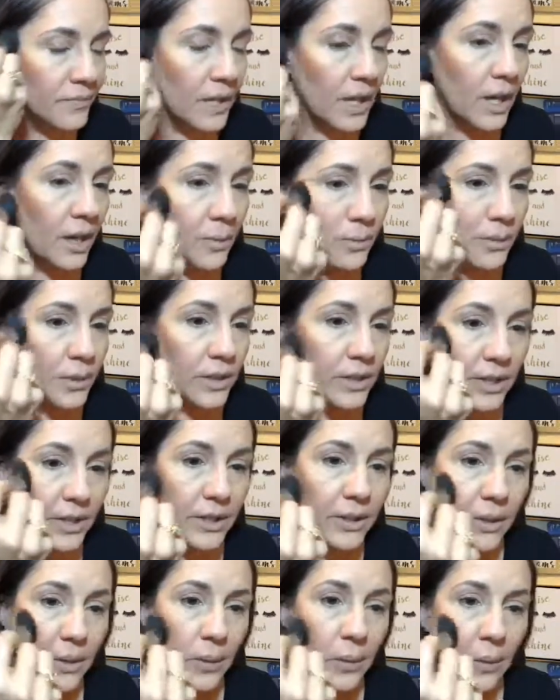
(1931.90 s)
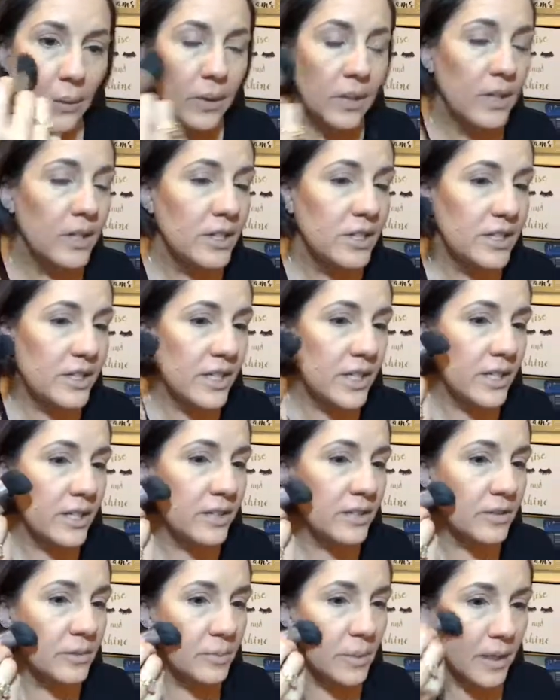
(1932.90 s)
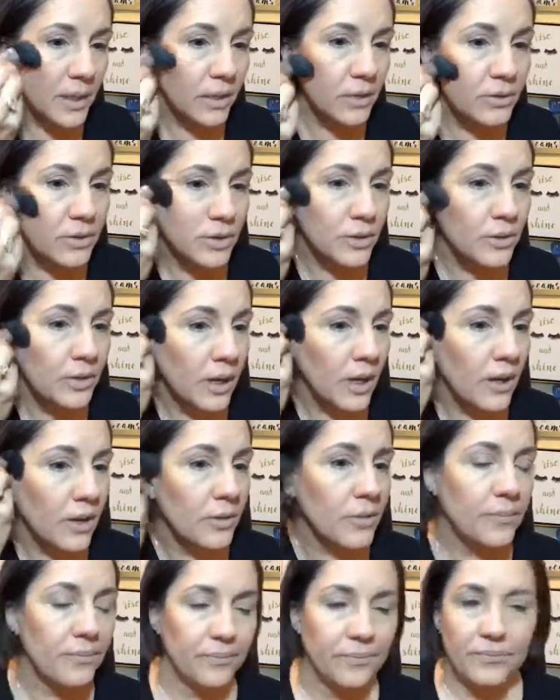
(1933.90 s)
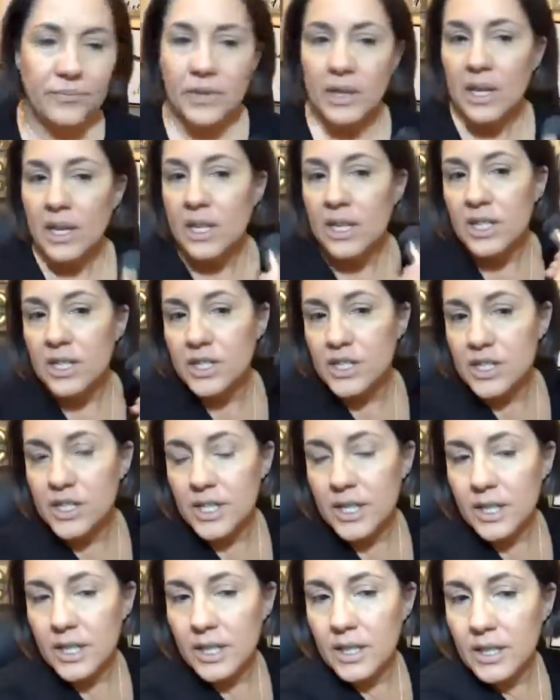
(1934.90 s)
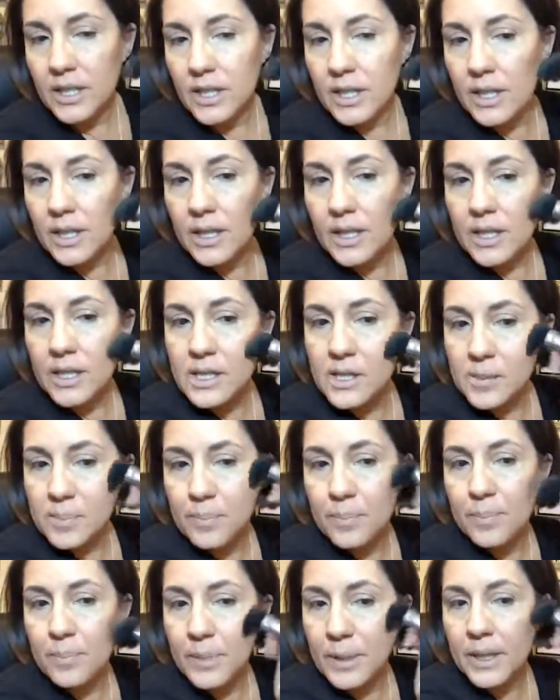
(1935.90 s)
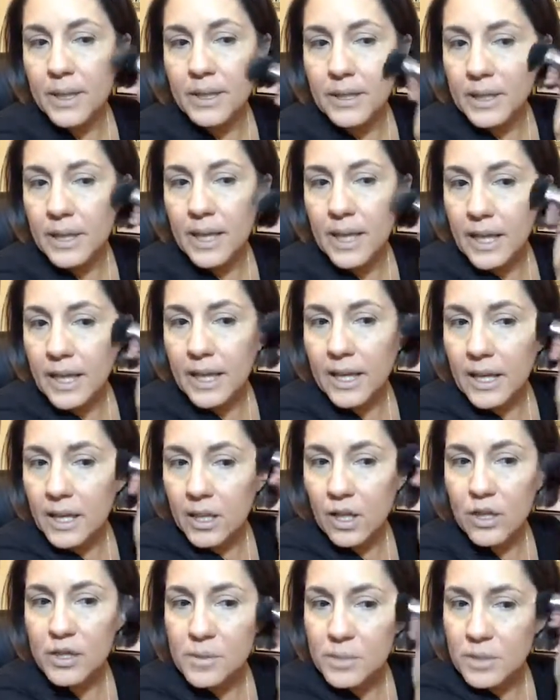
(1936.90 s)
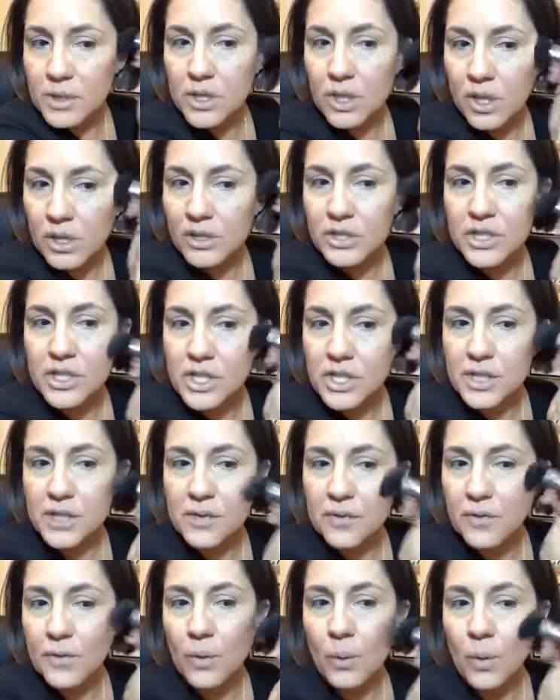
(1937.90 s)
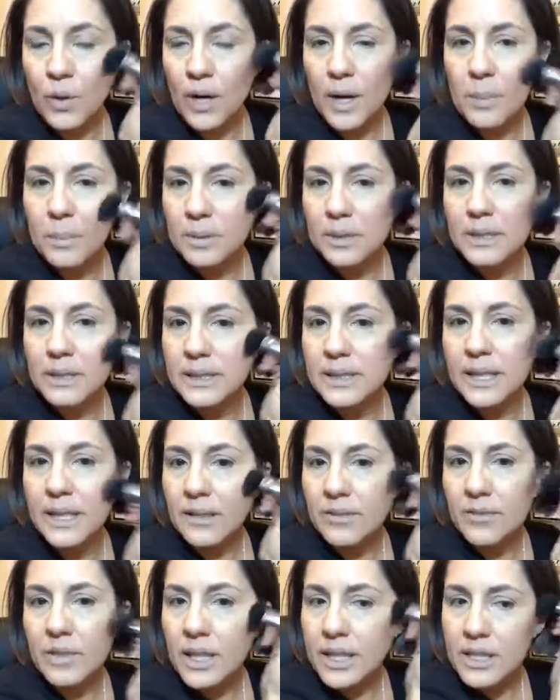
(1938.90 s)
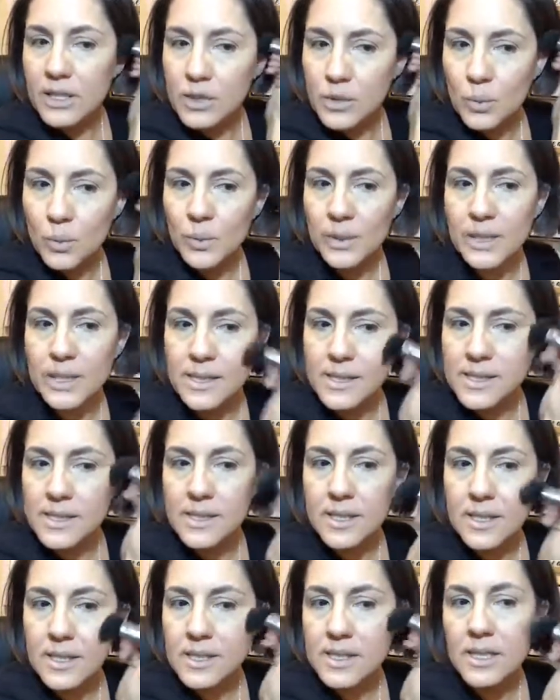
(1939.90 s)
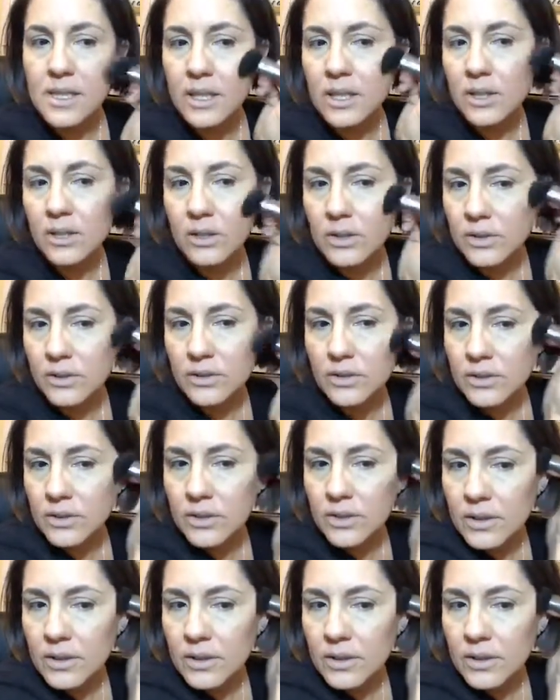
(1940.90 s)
I really do. She is my go-to gal. She has been a cosmetologist for, I believe, like 26 years.